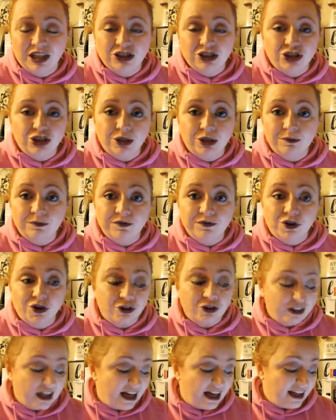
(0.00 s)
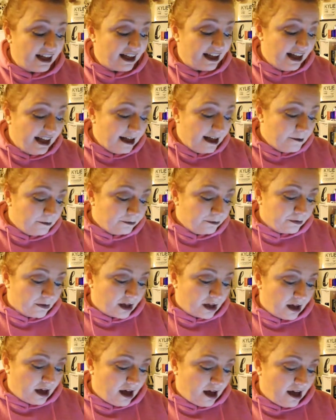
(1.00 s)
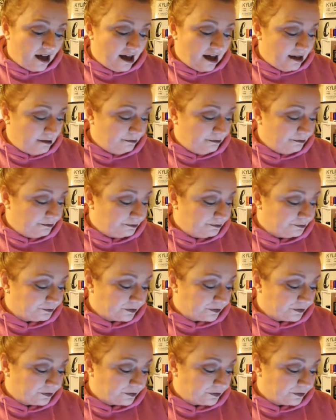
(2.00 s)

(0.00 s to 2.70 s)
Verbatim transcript: a dupe for that. Um,